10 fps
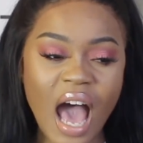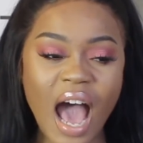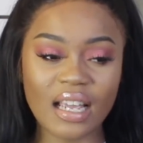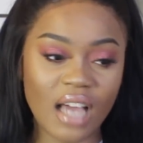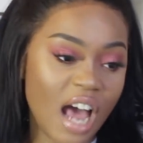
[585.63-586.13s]

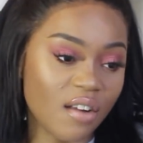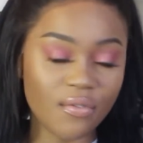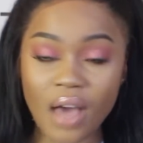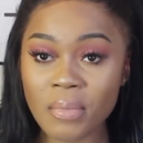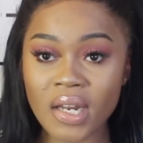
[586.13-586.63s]
and kind
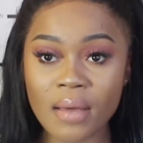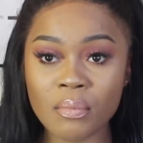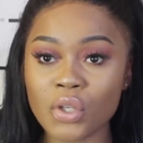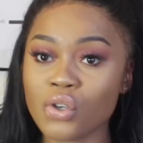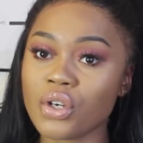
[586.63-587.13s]
of feminine,
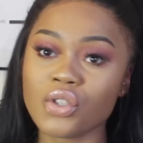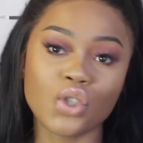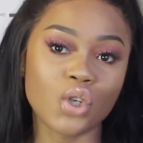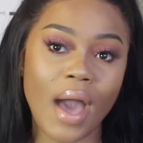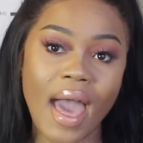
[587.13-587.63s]
but you can
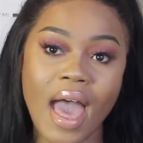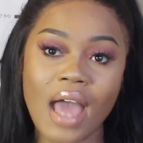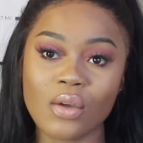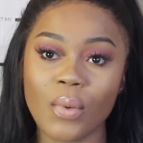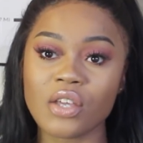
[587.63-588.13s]
do your hair
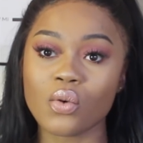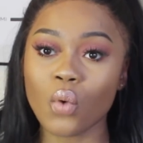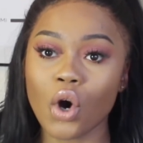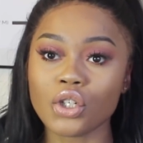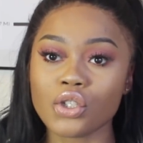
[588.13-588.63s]
any way you
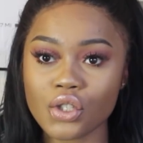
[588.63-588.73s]
want.